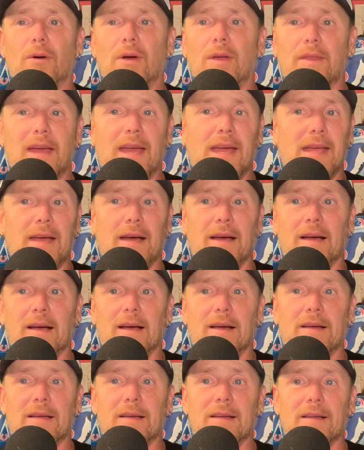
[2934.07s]

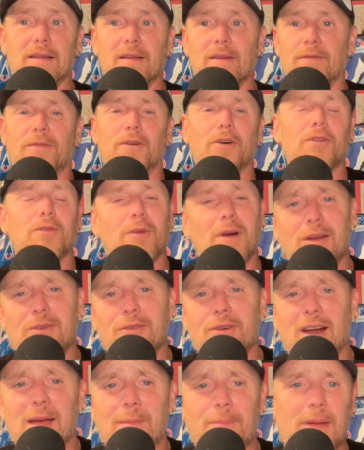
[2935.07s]
They first round
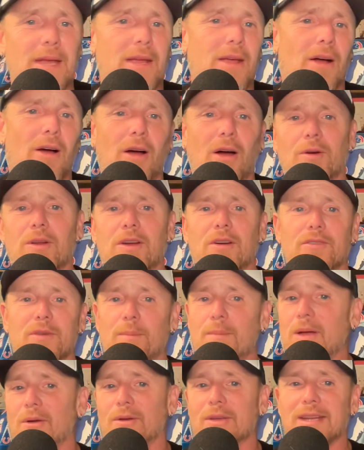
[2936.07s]
draft pick. Oh, here's $1
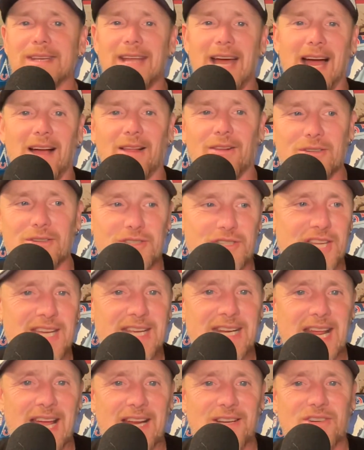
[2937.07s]
million,
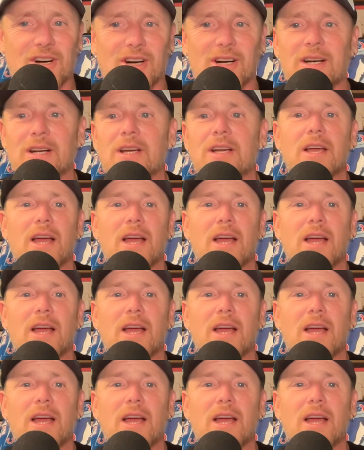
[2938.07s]
teenager.